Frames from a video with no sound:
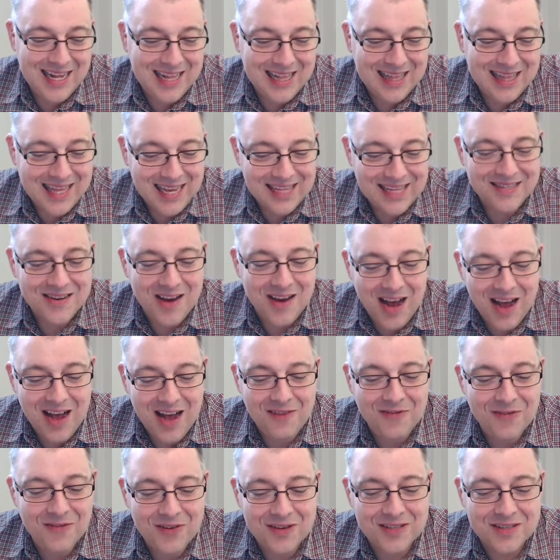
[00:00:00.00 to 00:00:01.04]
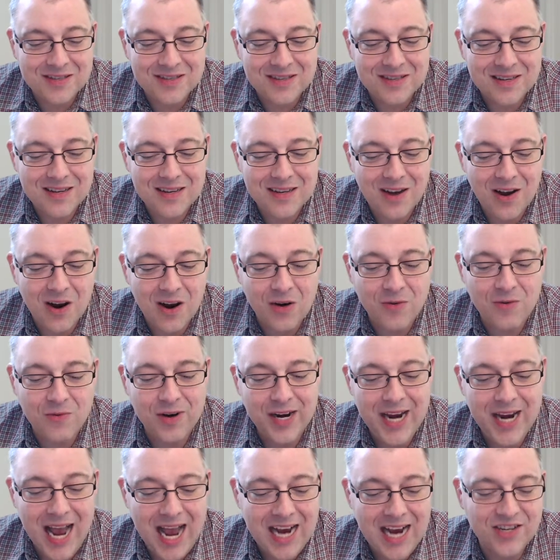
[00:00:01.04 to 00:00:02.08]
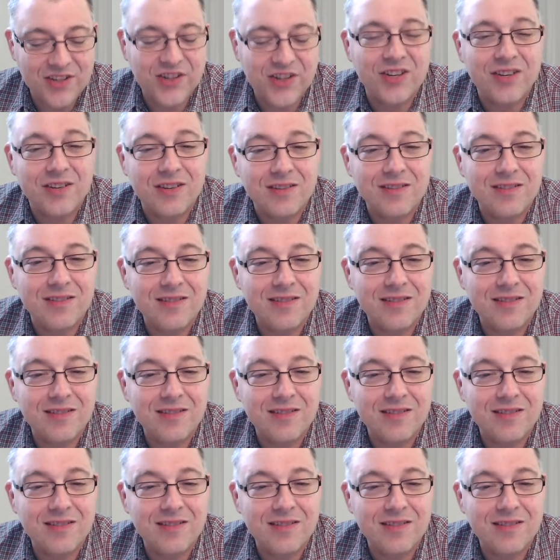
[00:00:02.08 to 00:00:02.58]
That's often our reaction.